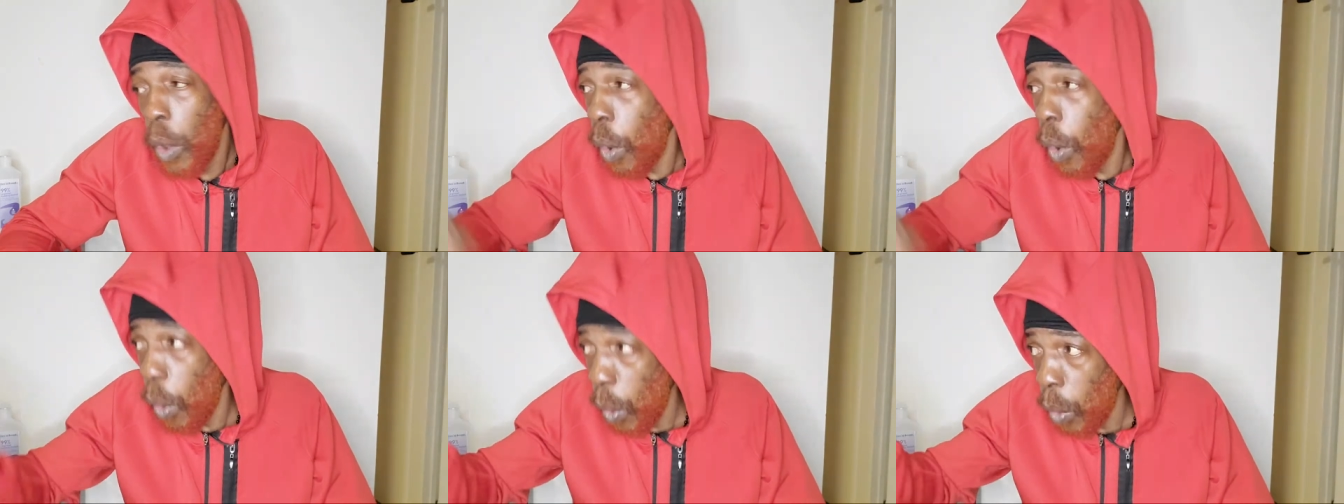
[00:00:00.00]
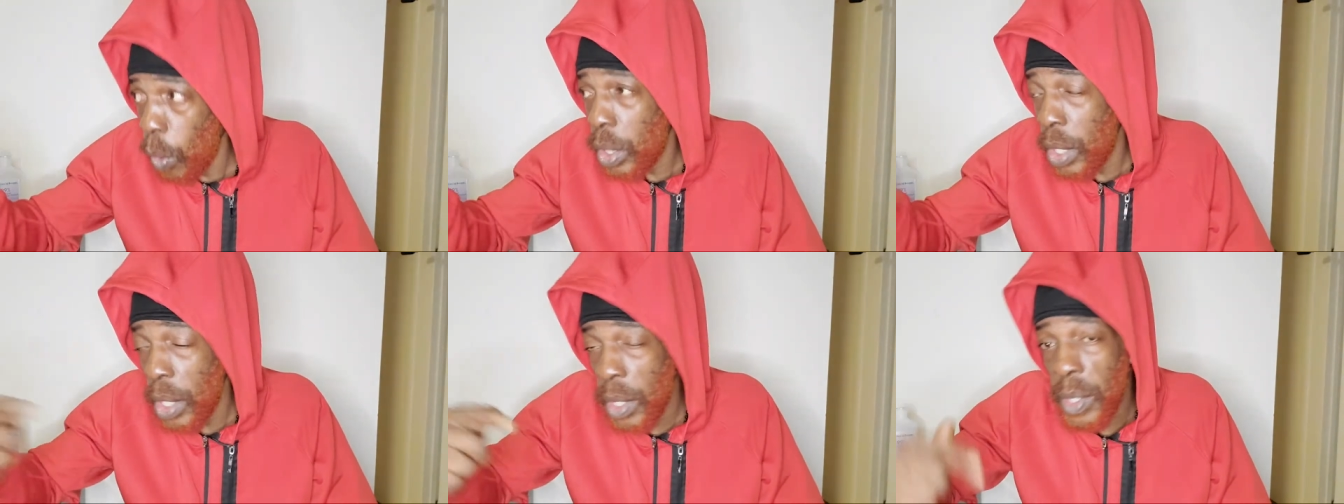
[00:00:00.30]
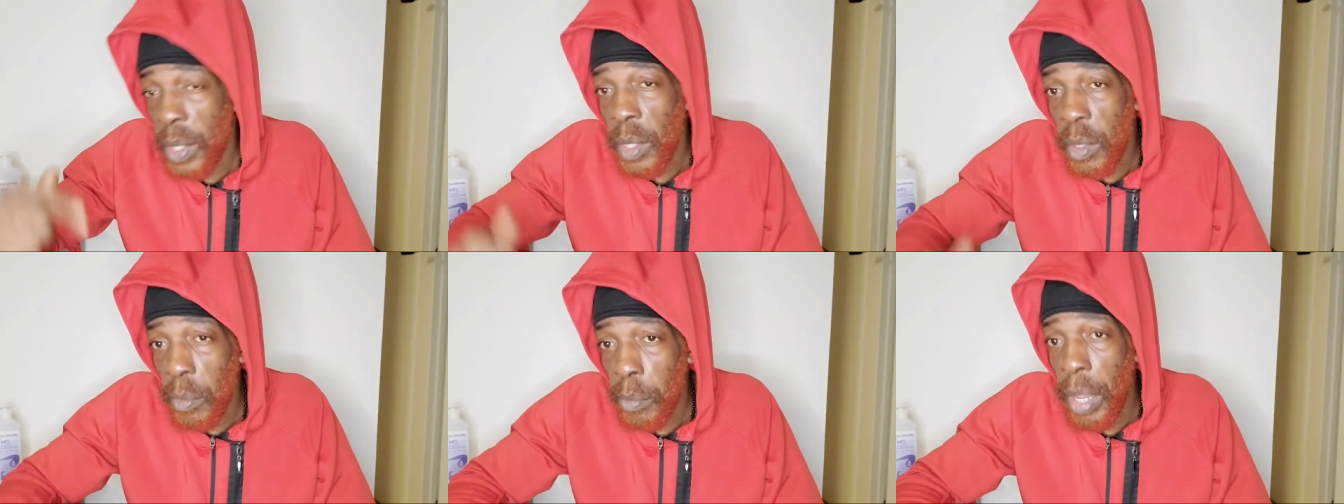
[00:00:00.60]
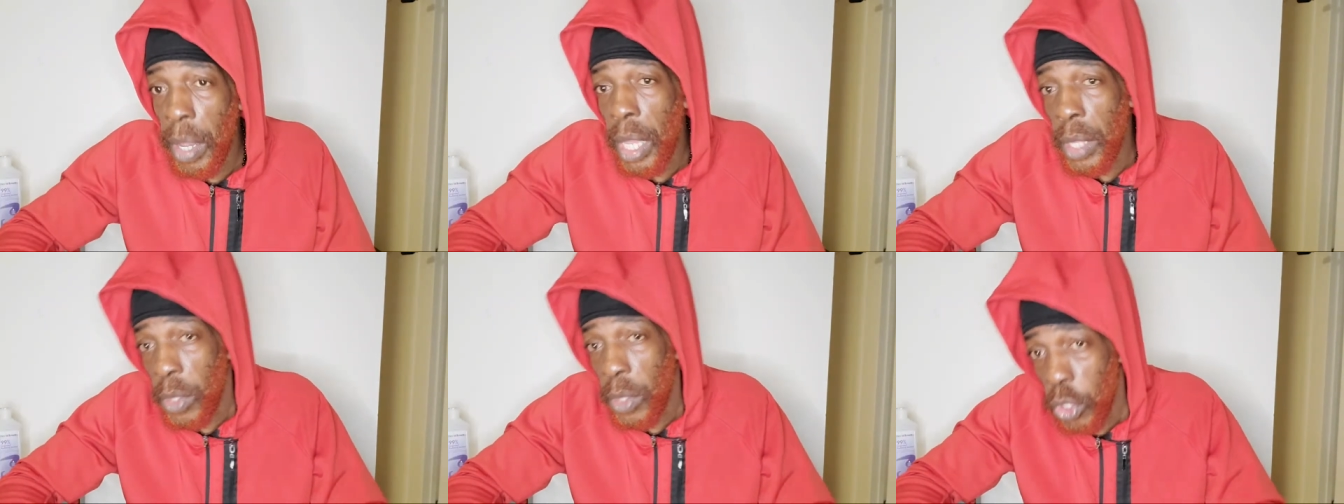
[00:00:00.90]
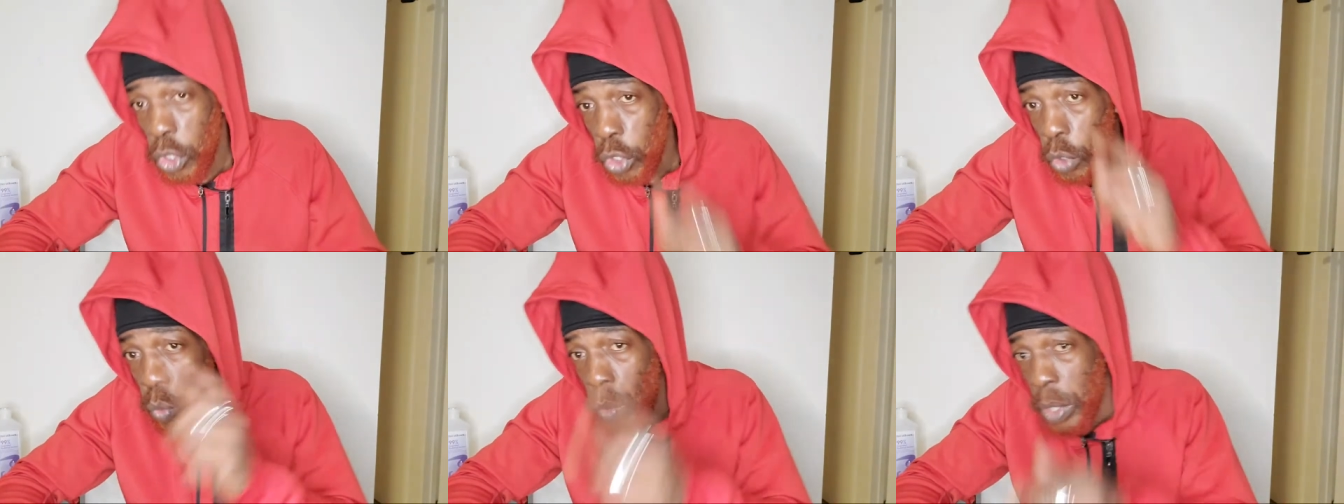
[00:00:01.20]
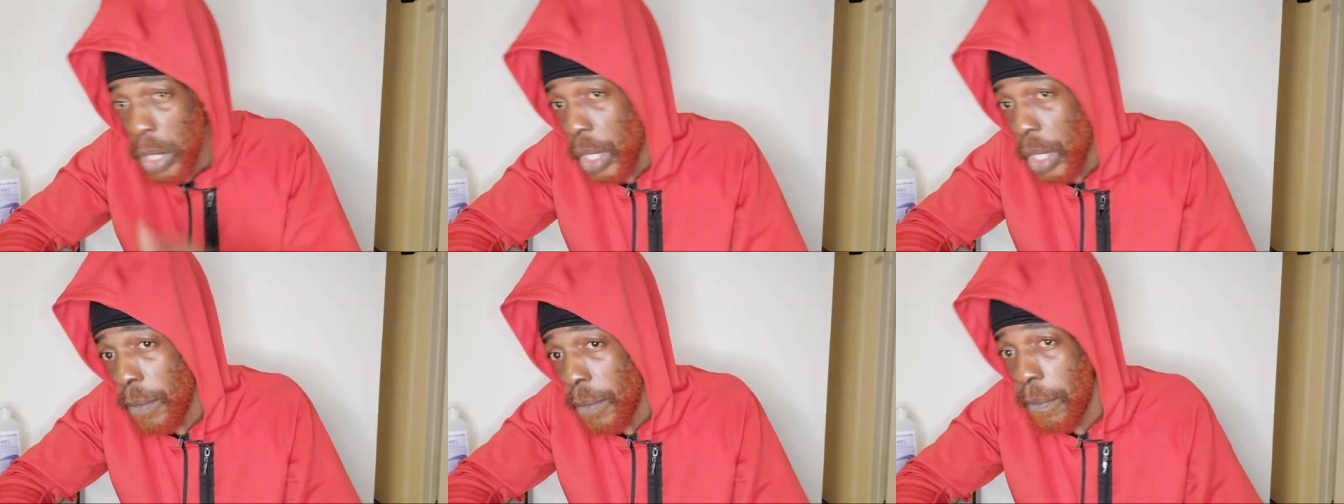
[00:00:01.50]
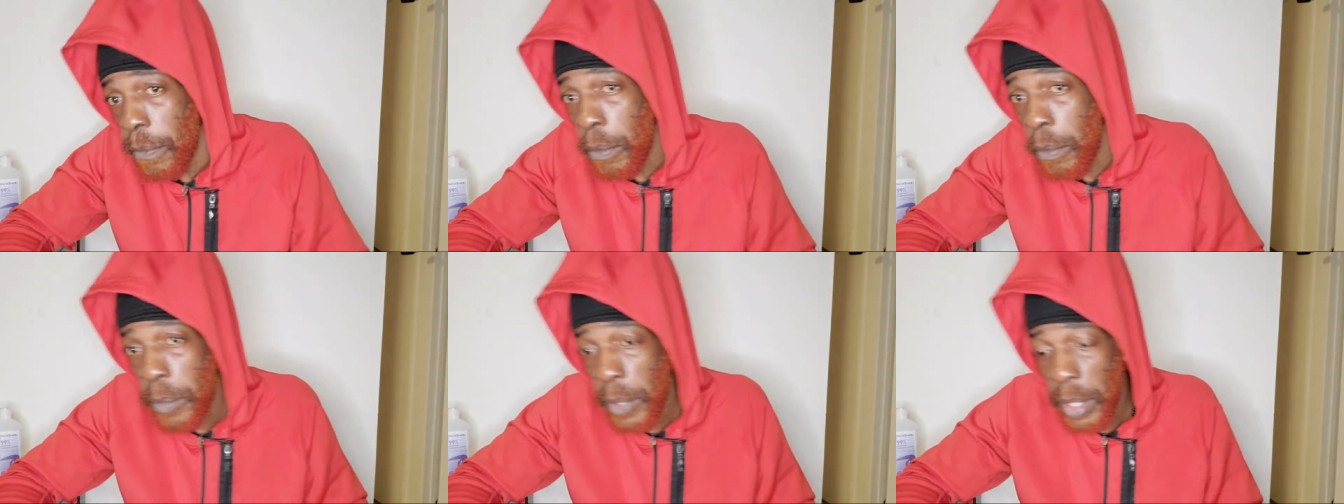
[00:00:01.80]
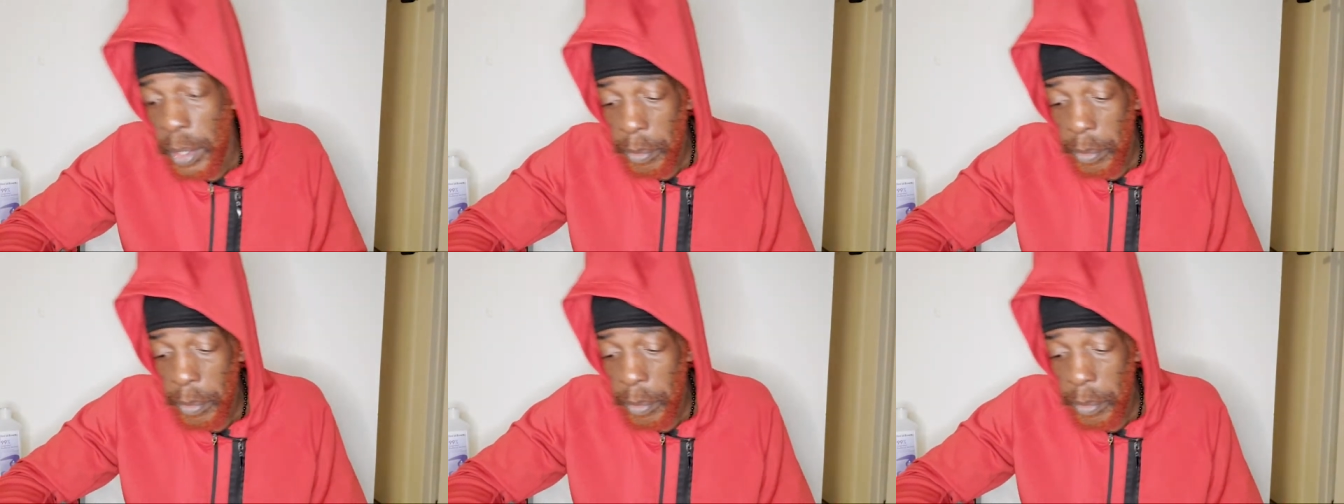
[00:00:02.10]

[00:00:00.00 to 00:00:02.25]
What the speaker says: All this is mine and you working for me.